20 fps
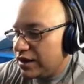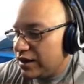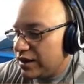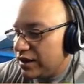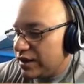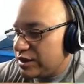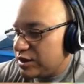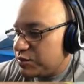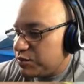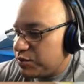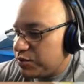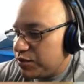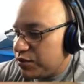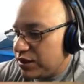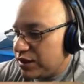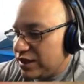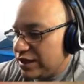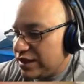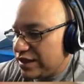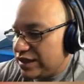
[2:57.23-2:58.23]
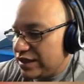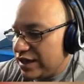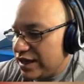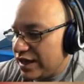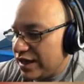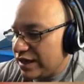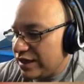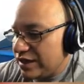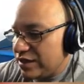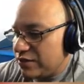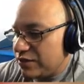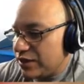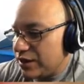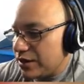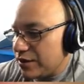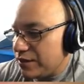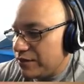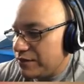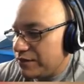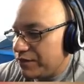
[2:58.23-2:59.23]
It's pretty tight. There we
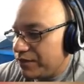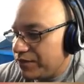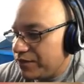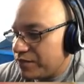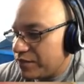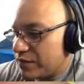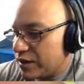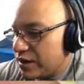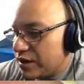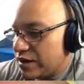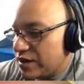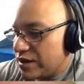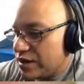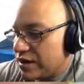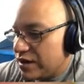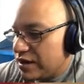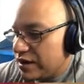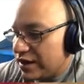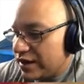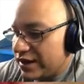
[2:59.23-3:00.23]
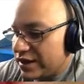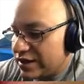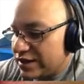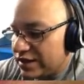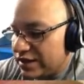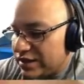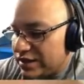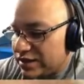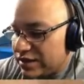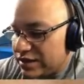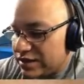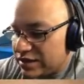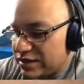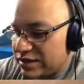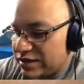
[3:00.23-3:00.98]
go. Like I said, it's a